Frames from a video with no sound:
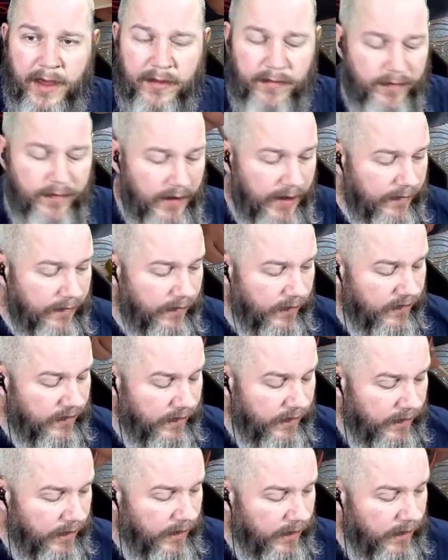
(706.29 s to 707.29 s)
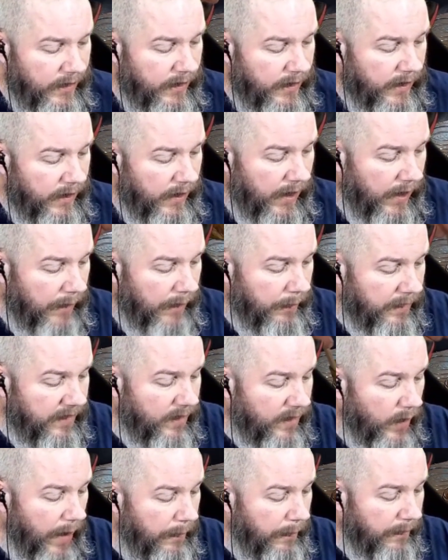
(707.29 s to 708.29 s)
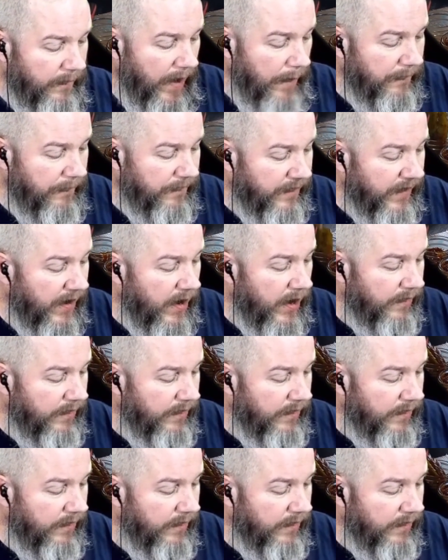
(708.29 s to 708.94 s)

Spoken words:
flavors. So I'm very,